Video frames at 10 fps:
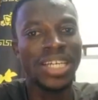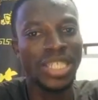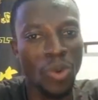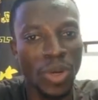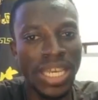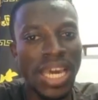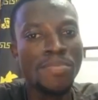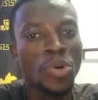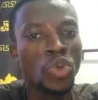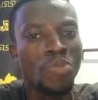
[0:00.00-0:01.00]
she was
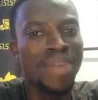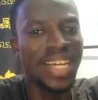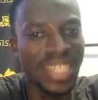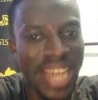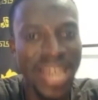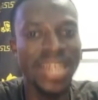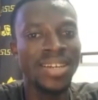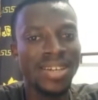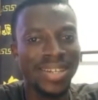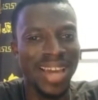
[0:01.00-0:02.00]
able to maintain